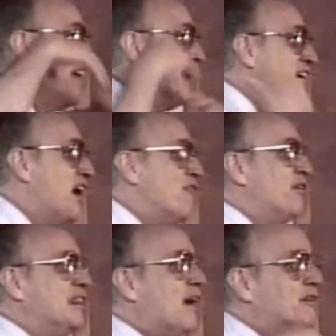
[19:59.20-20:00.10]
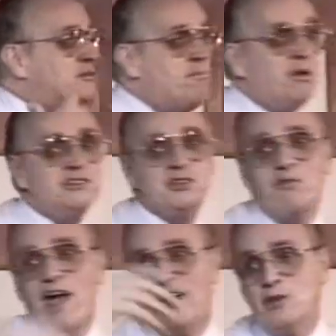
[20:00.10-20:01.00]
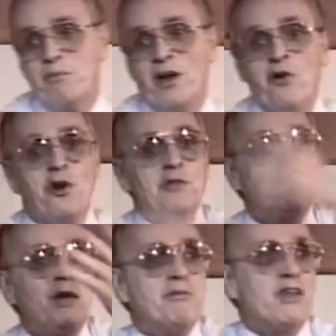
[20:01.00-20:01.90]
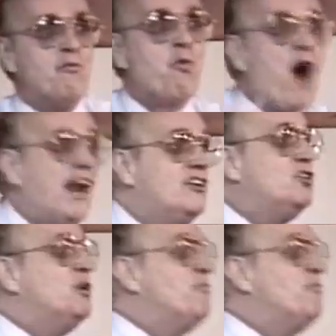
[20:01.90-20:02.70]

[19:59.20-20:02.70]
that covering that was built around you by all the people that wanted you